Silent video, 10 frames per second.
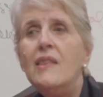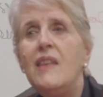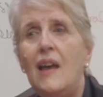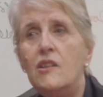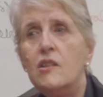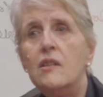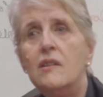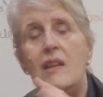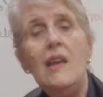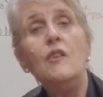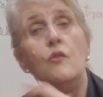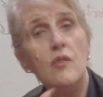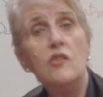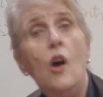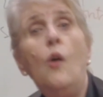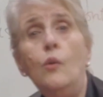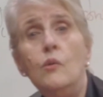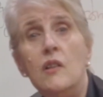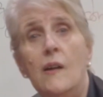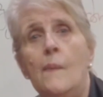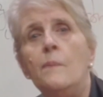That's the end result.